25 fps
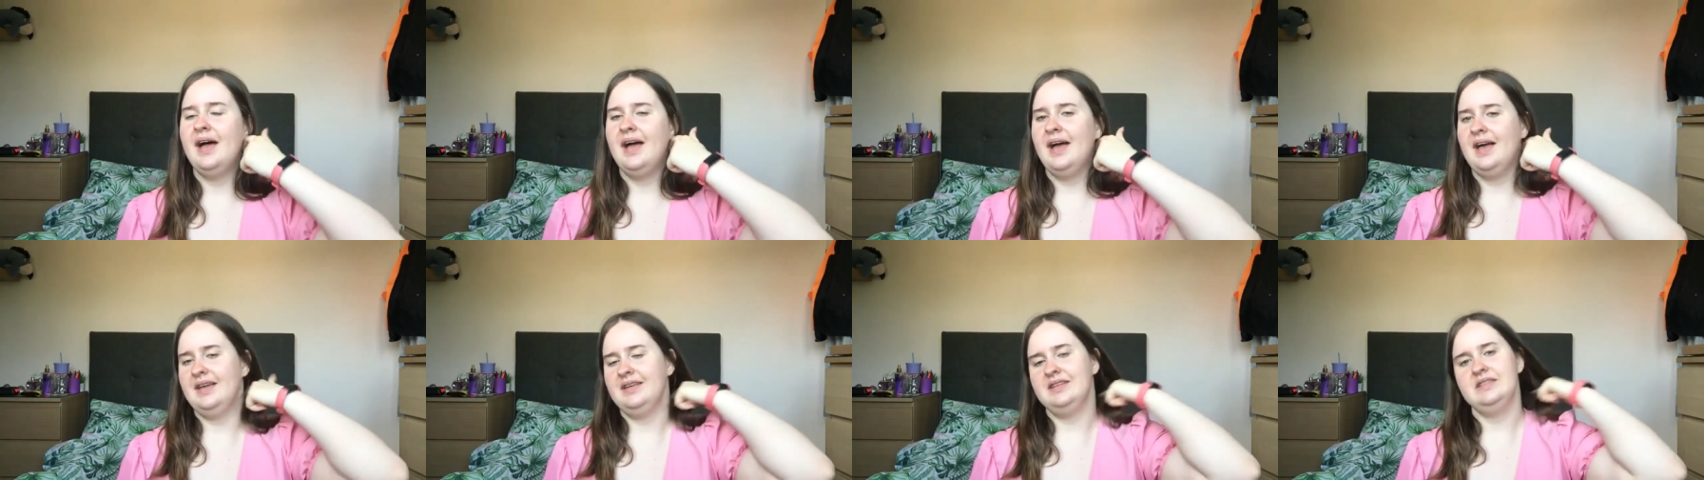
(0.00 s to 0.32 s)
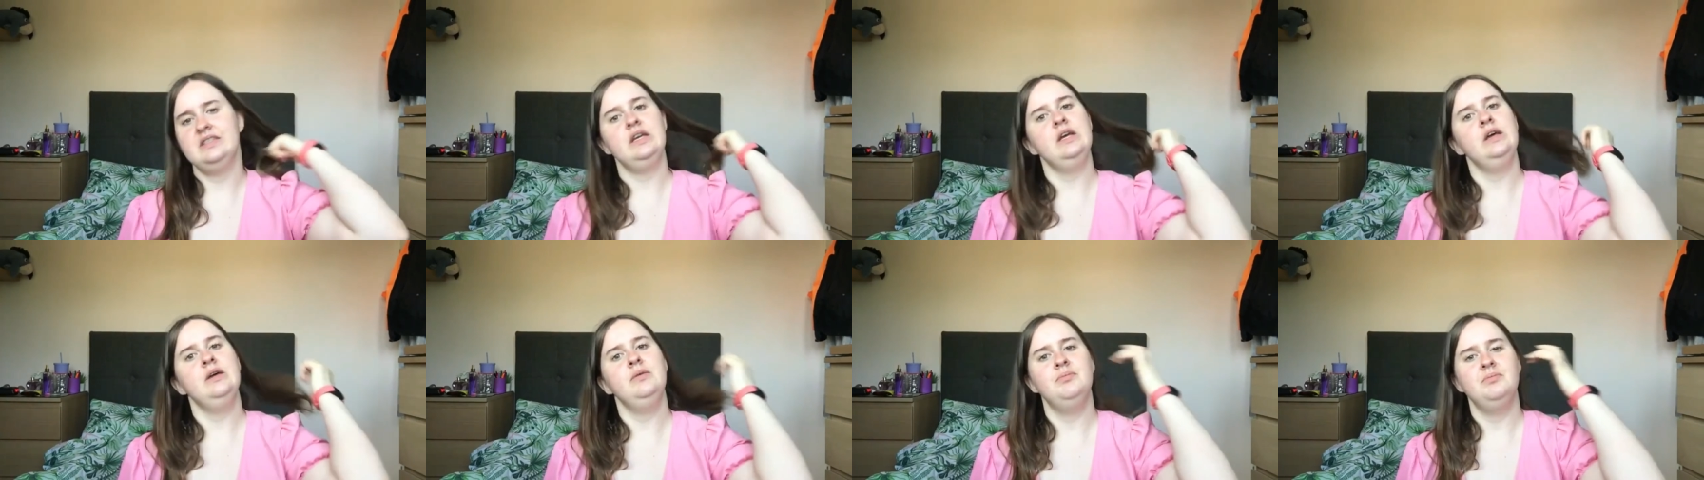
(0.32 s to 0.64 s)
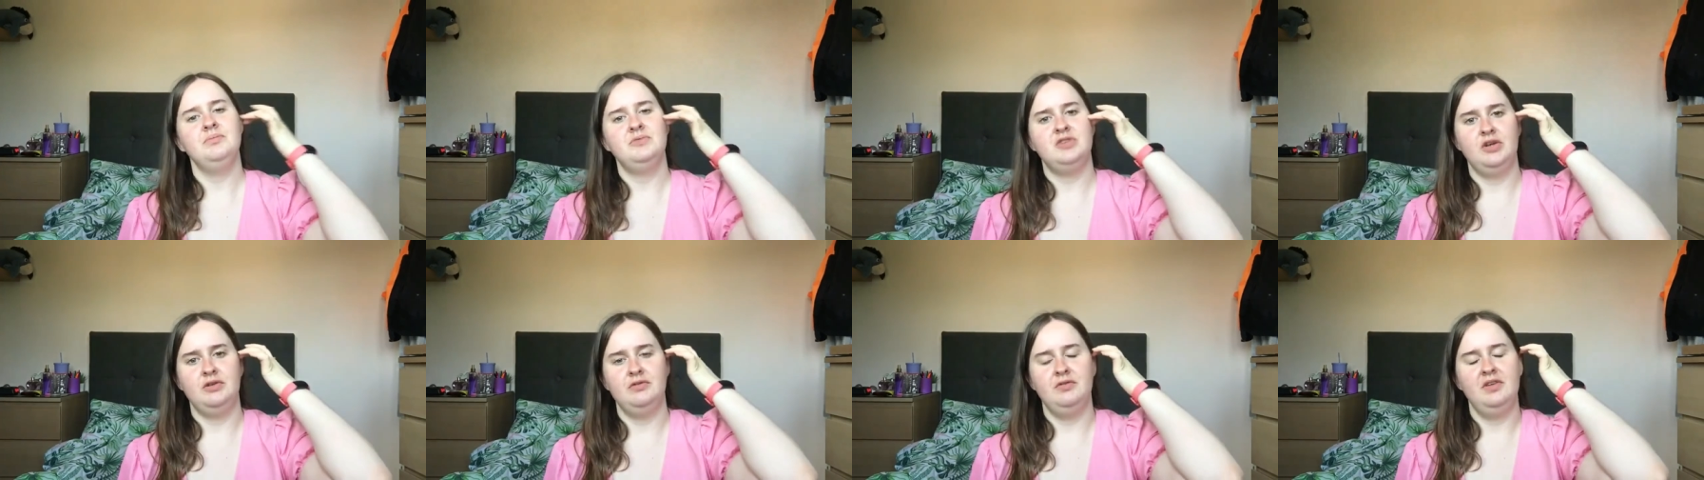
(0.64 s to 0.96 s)
And
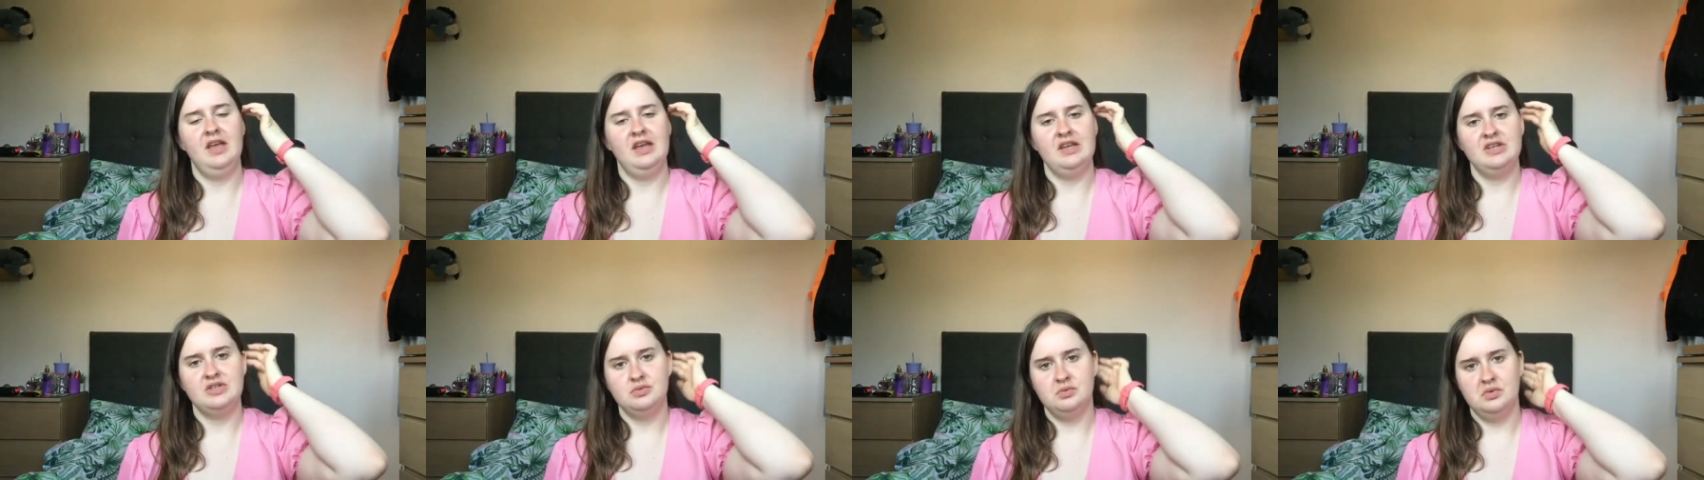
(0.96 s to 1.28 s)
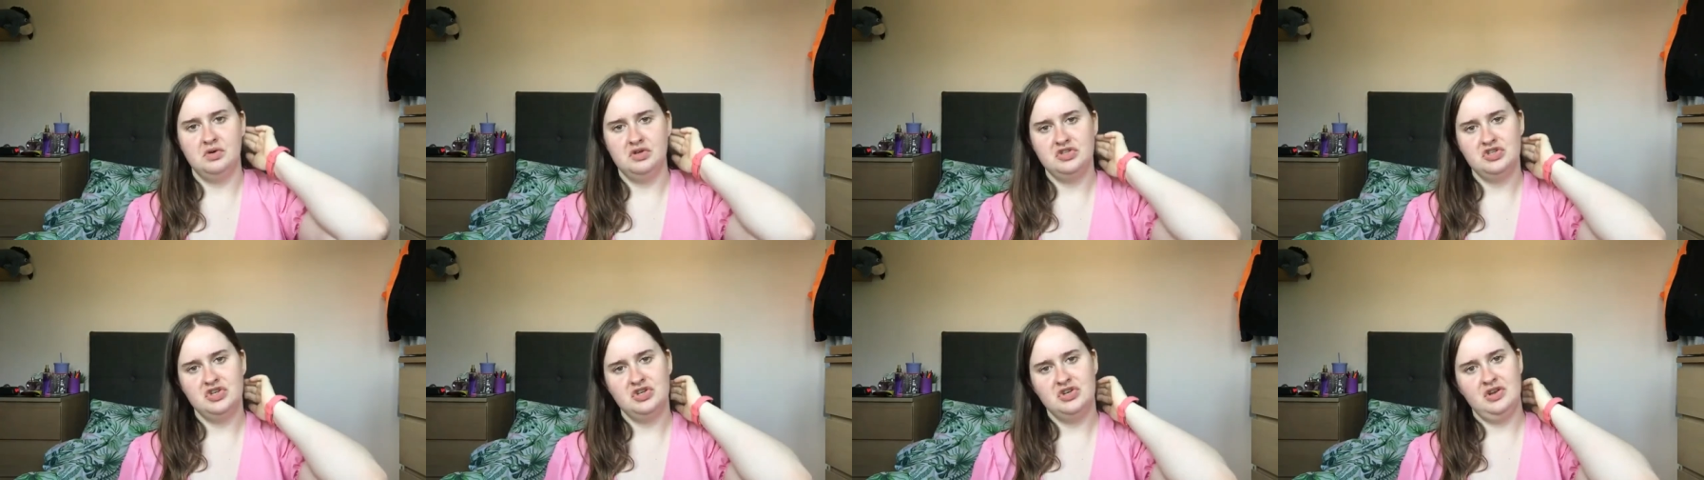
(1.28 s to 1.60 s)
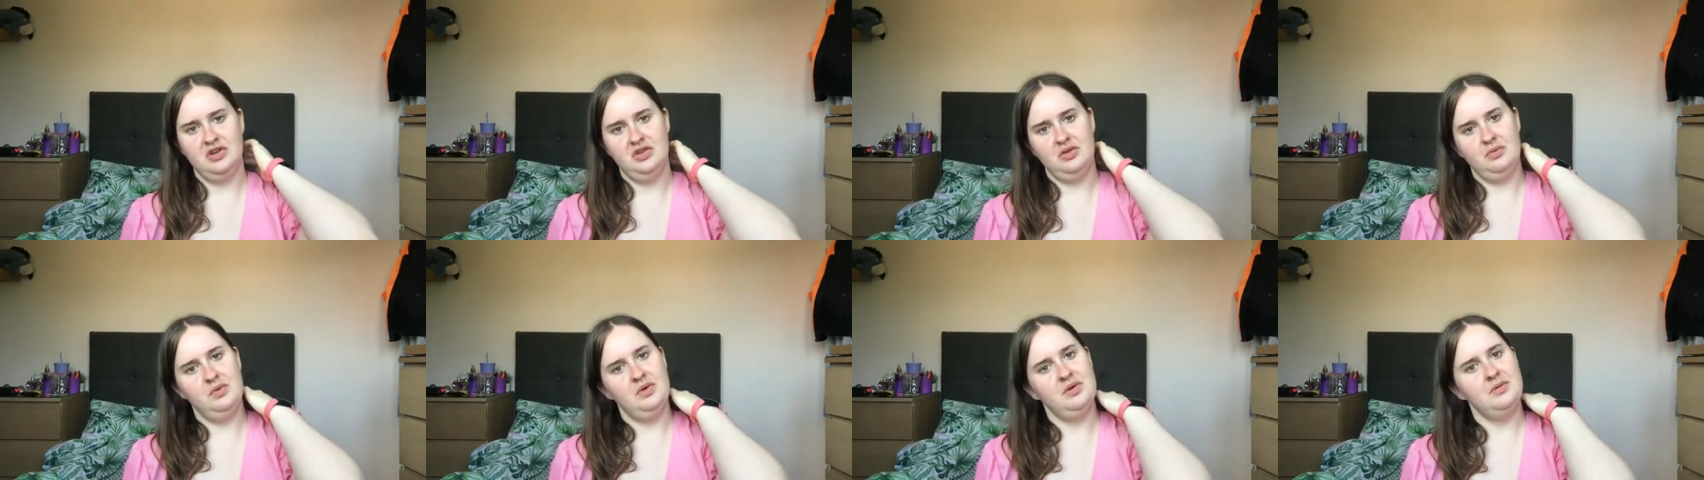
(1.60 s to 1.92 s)
don't forget to watch
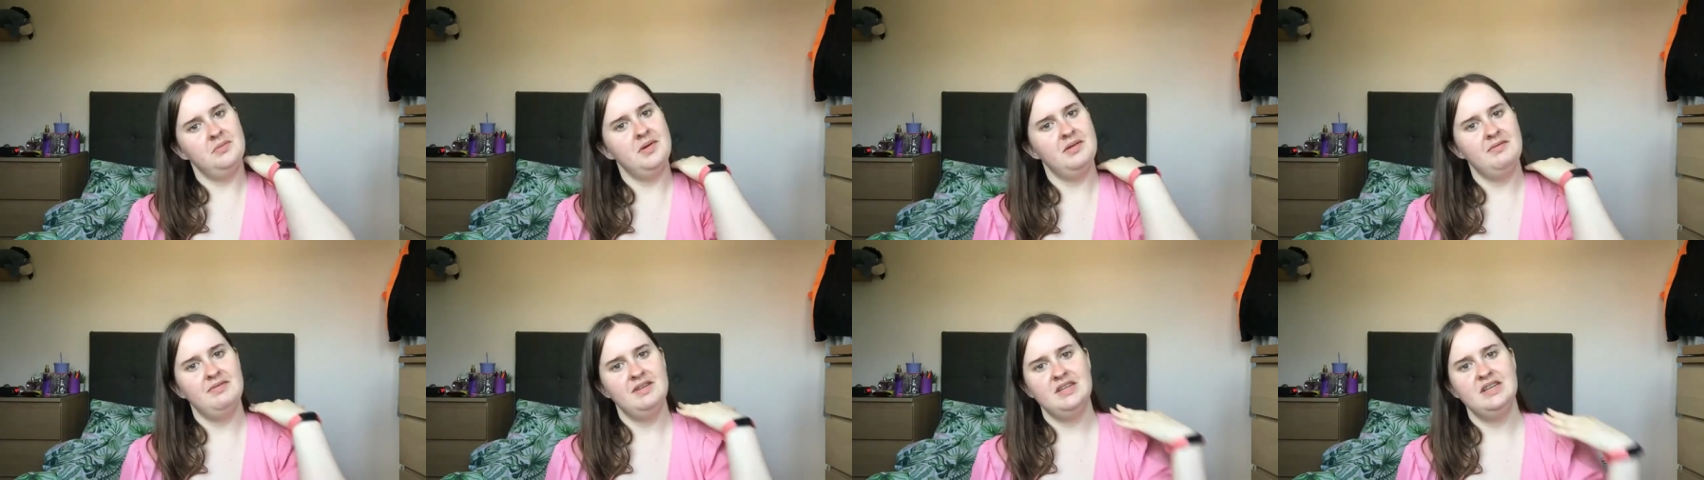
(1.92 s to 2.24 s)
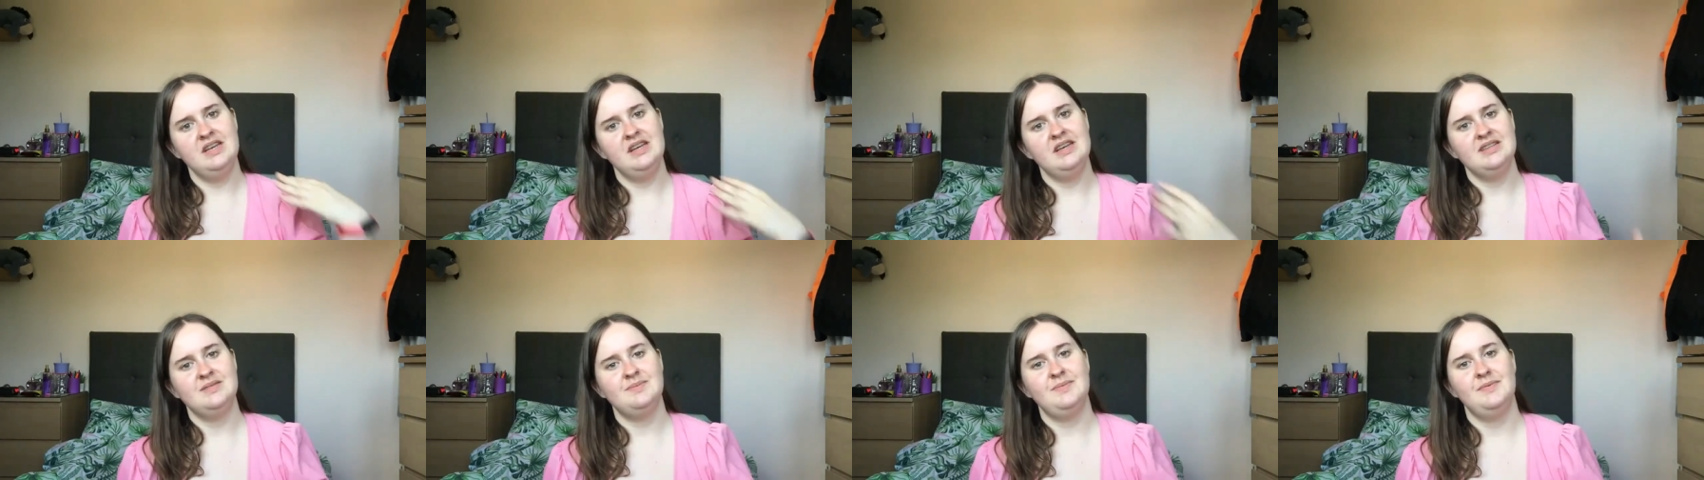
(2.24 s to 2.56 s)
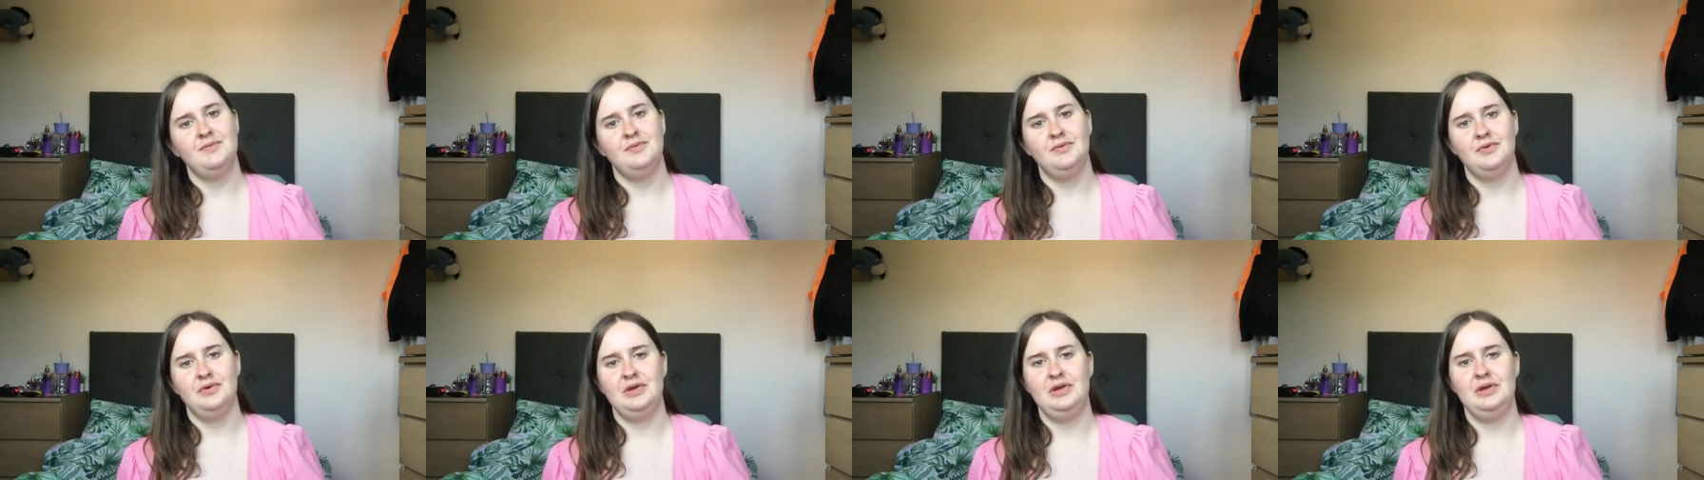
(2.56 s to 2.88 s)
another one of my videos
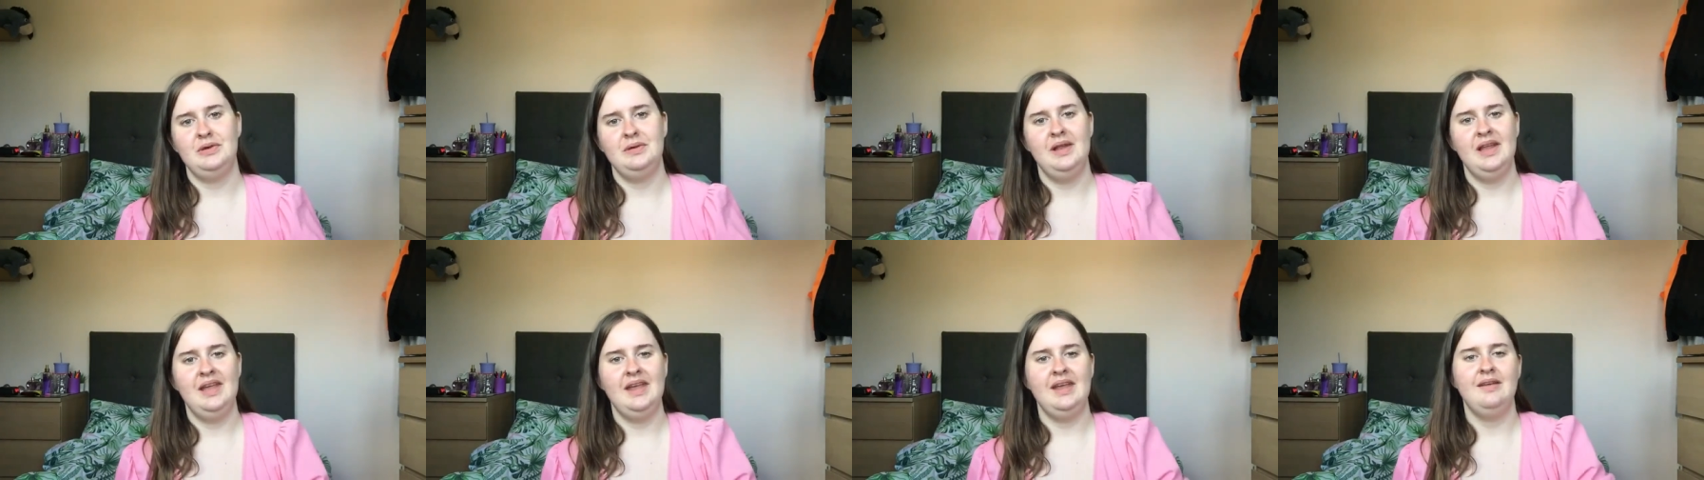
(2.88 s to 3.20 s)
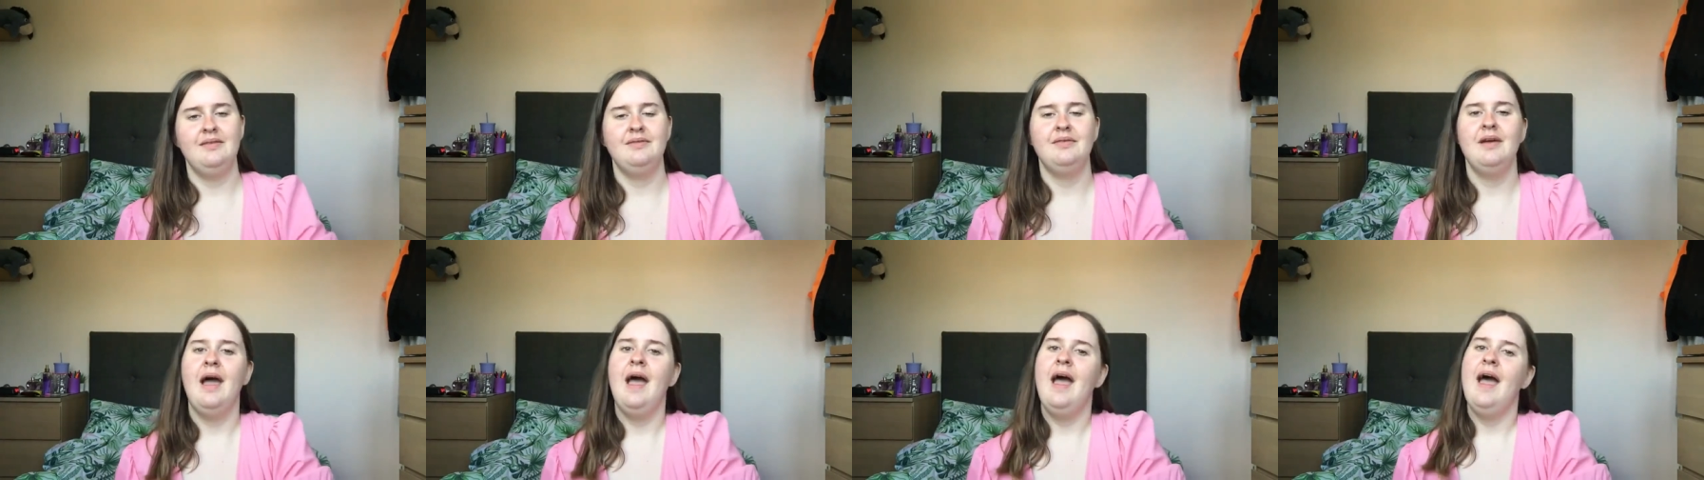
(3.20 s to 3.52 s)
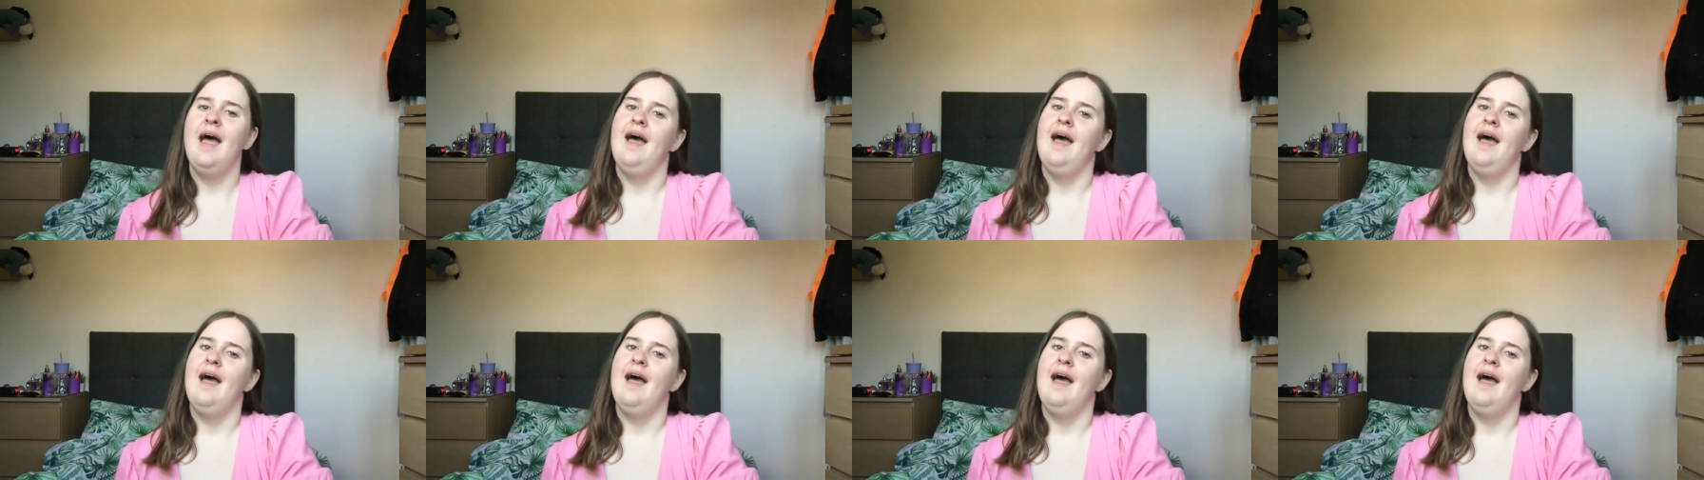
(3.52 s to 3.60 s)
before you leave.